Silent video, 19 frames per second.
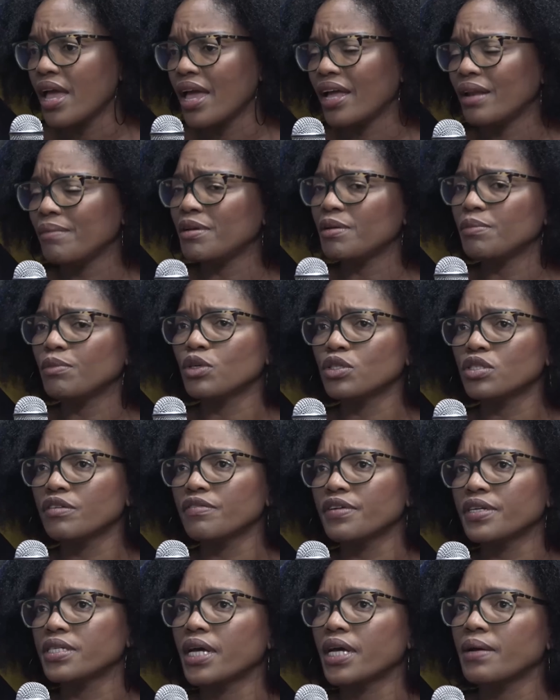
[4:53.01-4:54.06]
And I mean, most
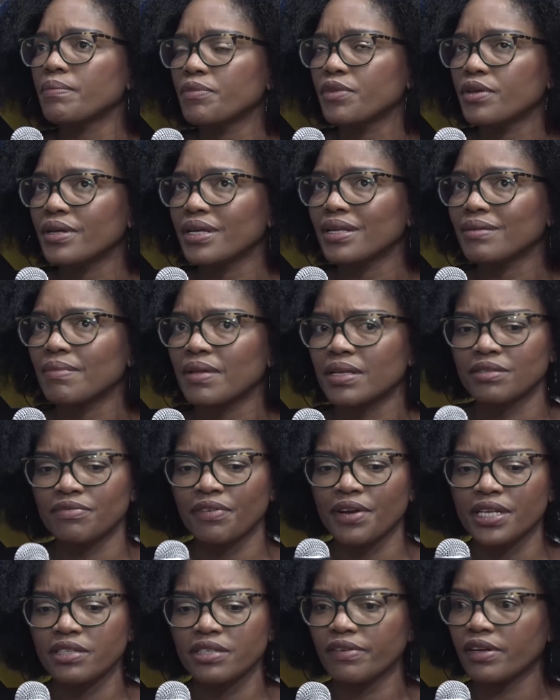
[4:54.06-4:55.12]
of it it's
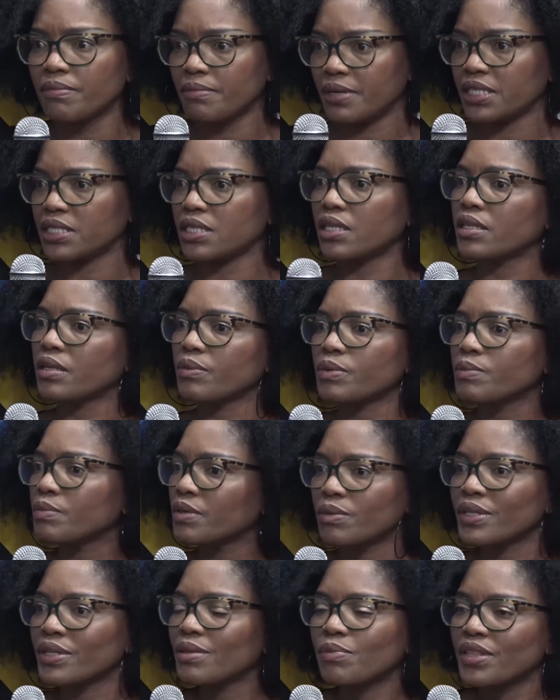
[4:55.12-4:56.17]
very developmental.
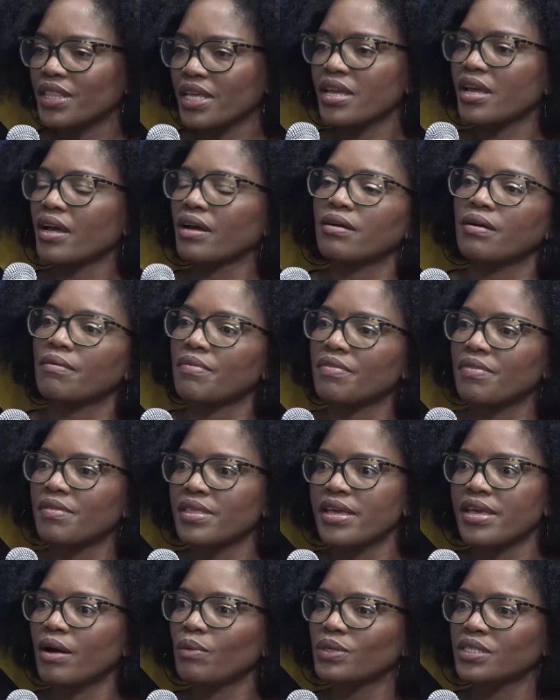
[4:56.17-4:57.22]
What the
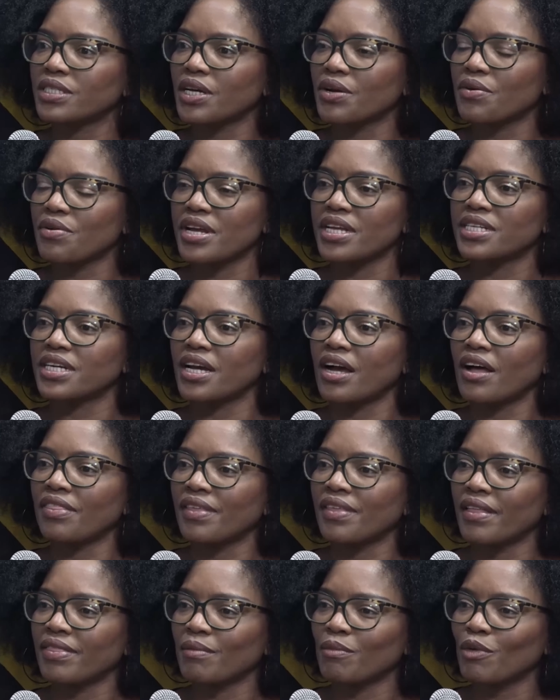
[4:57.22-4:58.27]
young ones are creating out
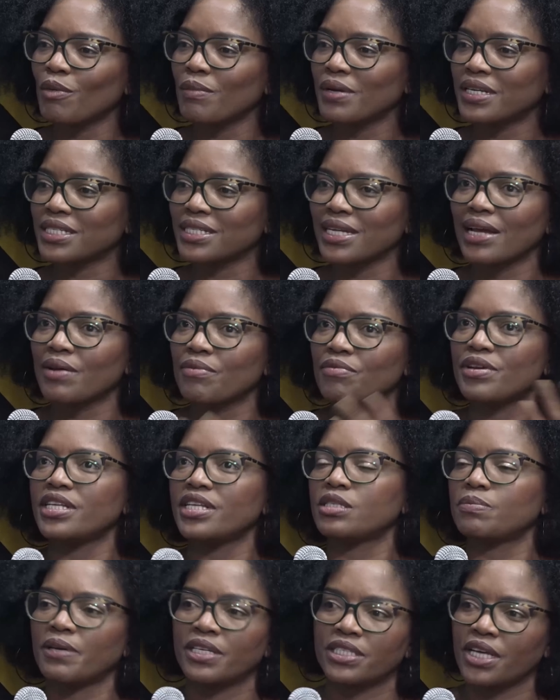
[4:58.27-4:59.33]
there at the moment is like
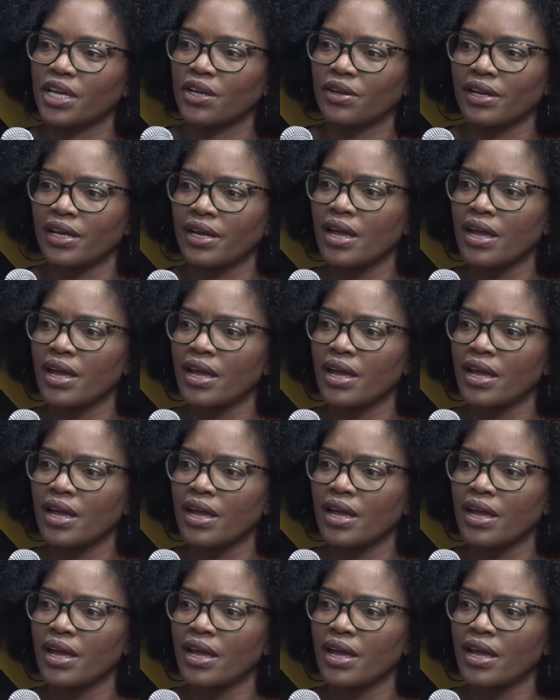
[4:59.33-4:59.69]
really spectacular.